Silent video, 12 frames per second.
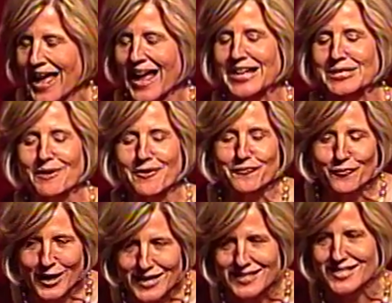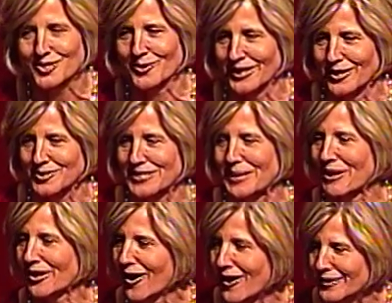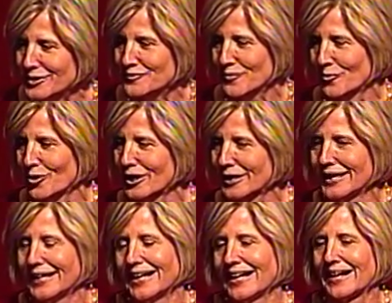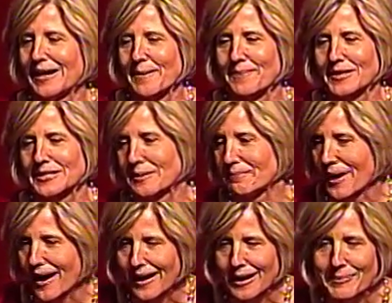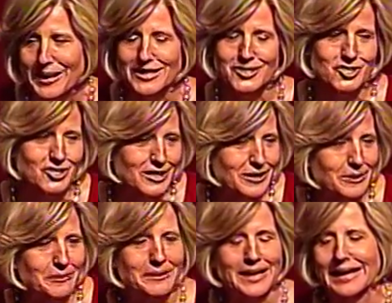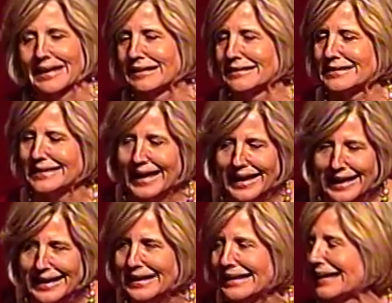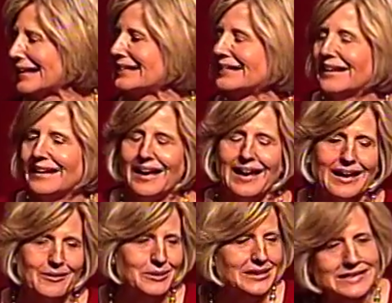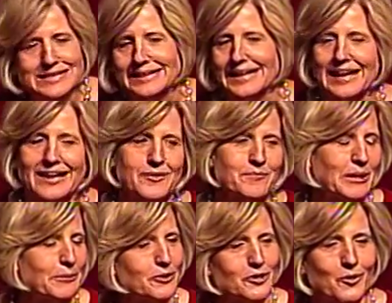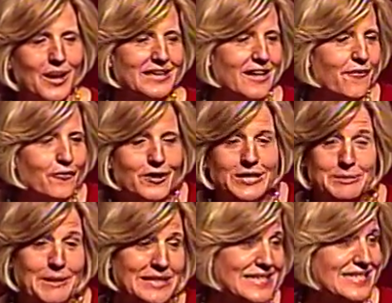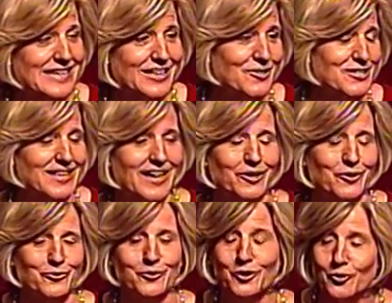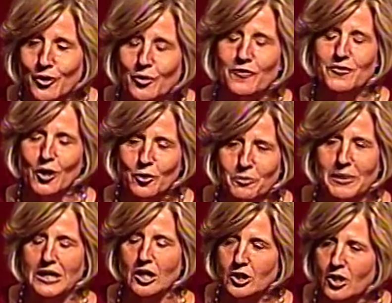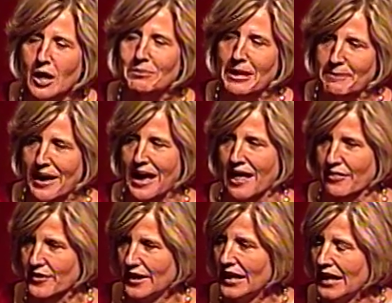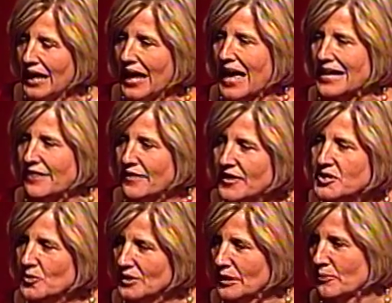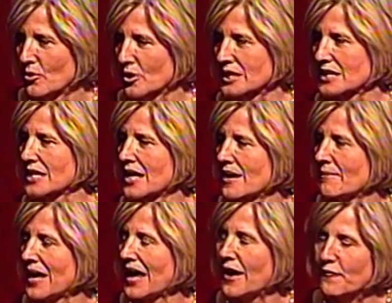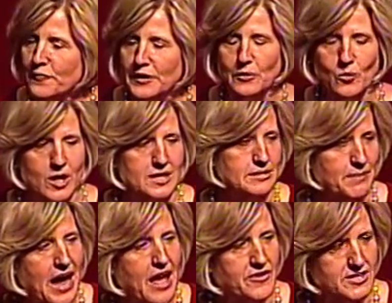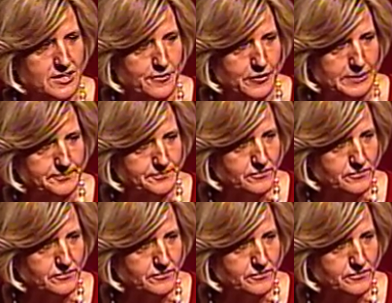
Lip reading: And to my friends who are here today, my colleagues from work, to Bob and Jim and Gay and Melinda and Ann, and people who I never expected to see here today, who have known me along my path. And I think that's really important. Everyone's path is different.